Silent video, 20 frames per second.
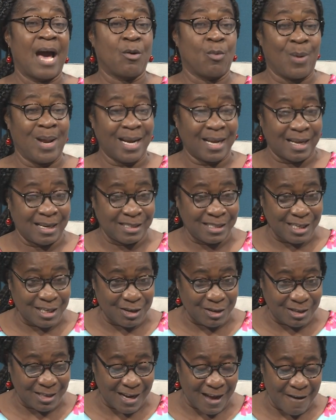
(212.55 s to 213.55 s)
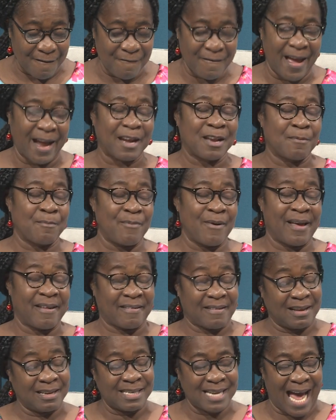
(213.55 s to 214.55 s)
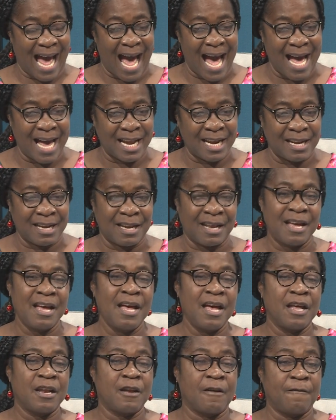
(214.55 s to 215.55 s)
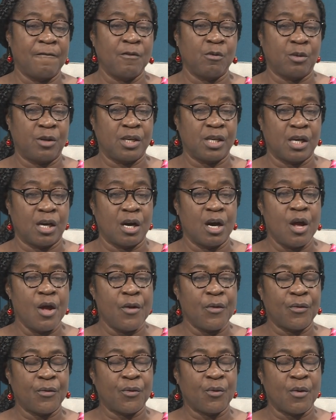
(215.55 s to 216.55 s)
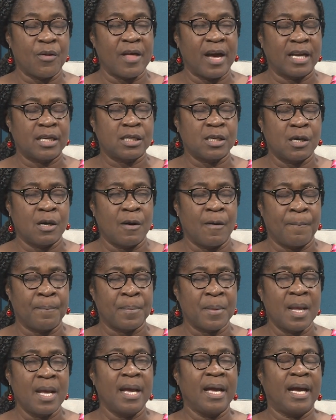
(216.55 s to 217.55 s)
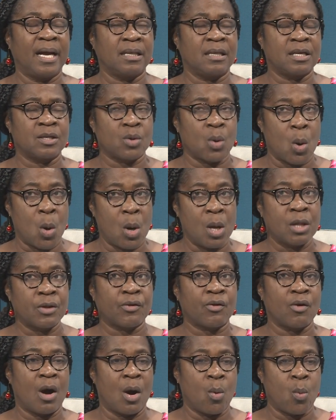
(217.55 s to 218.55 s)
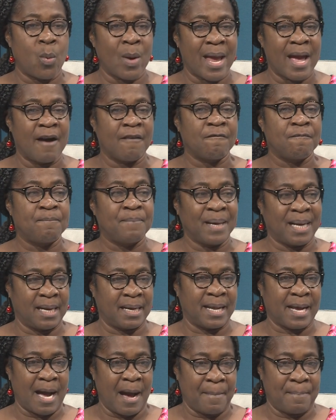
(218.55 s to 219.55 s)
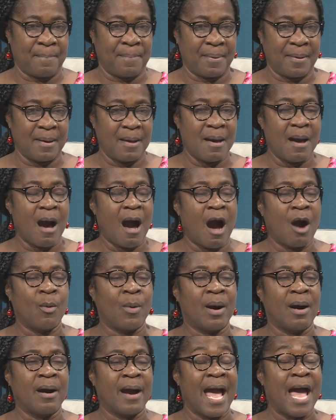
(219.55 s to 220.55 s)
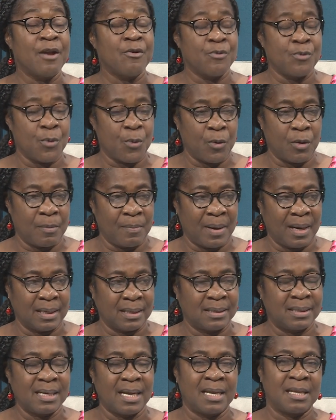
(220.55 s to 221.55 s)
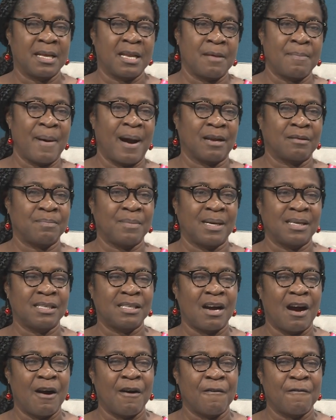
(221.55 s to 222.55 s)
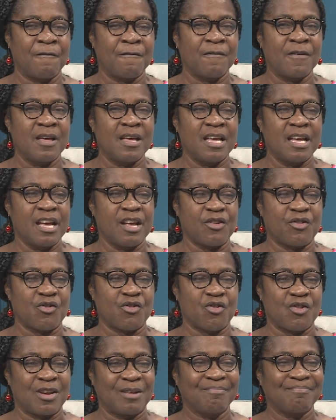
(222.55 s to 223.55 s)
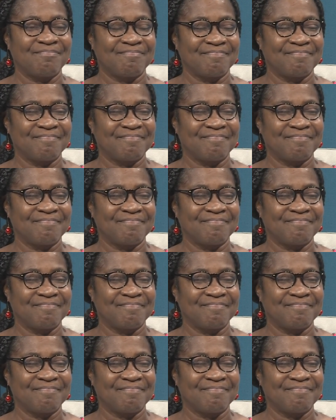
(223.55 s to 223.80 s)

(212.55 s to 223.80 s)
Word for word: and will continue to affect the present and the future so that um, it is also a way of building up mm -hmm. our enrollment in mm -hmm. the mm-hmm. Department of history.